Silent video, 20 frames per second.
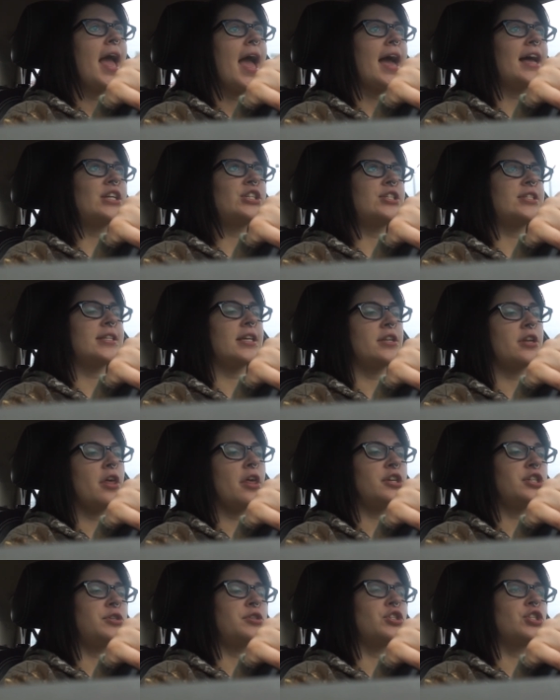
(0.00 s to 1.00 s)
And she said
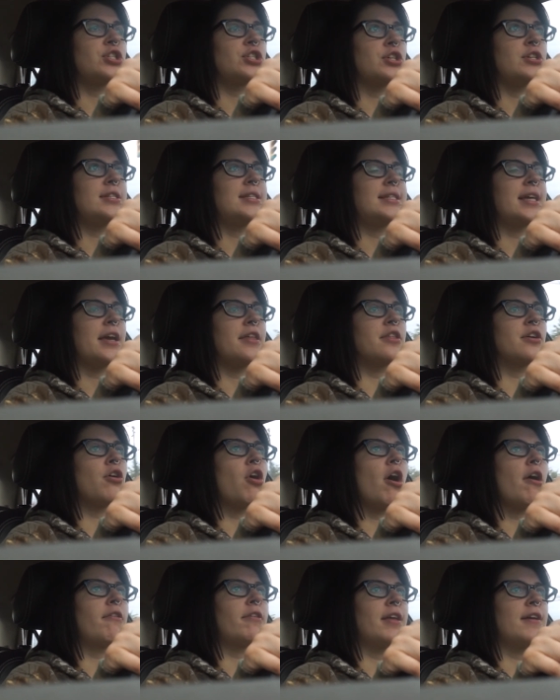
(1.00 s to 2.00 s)
no, she was just going to stay in the
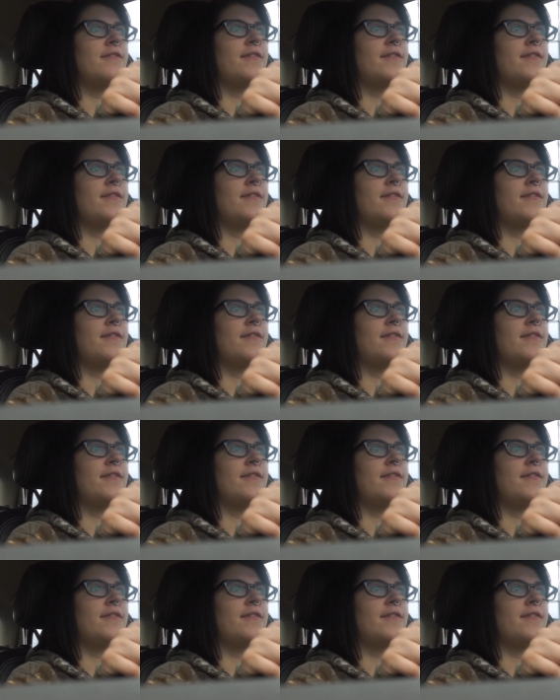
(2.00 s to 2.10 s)
car really